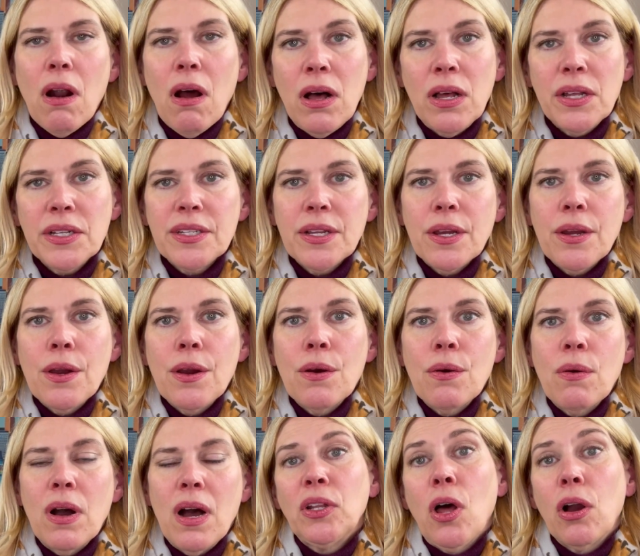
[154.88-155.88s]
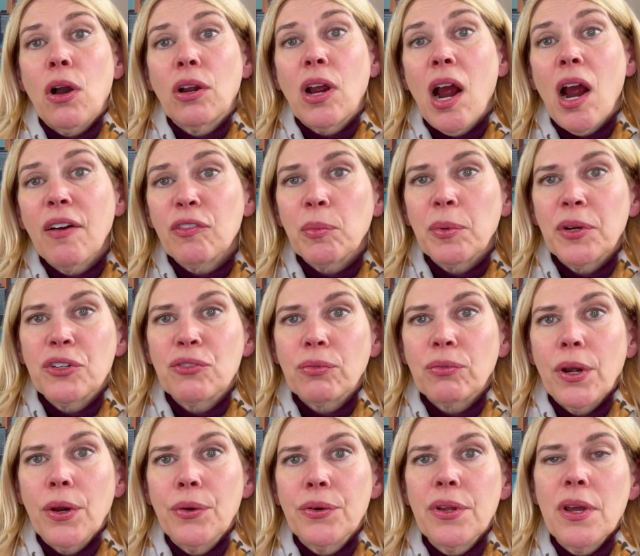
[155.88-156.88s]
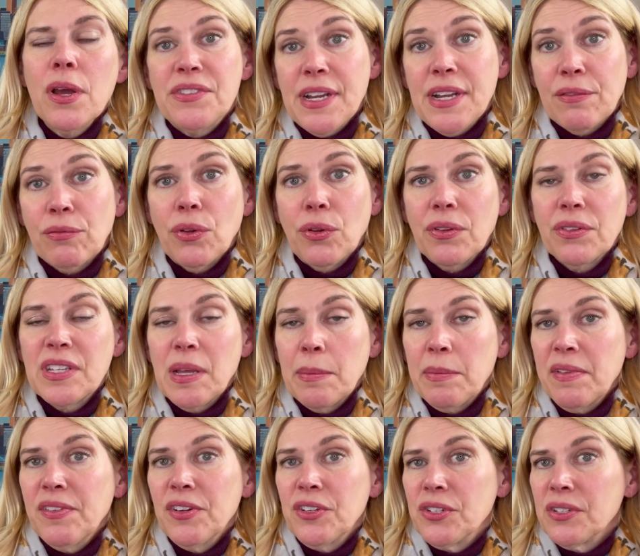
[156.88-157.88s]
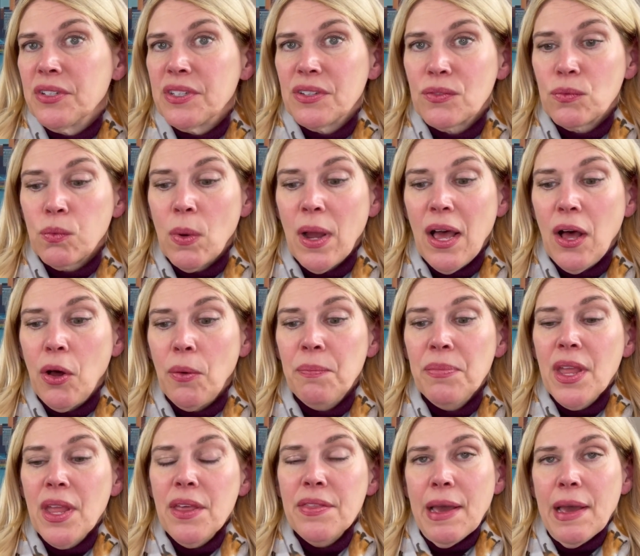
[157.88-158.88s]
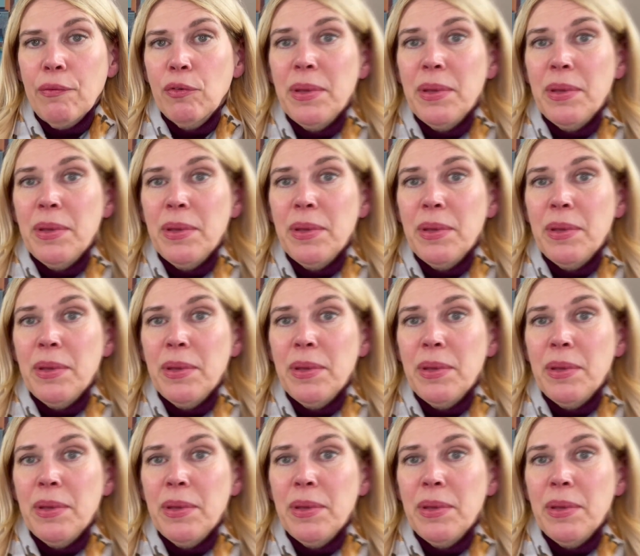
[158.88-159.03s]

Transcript: are also along Coverbridge Road, several subdivisions as well. That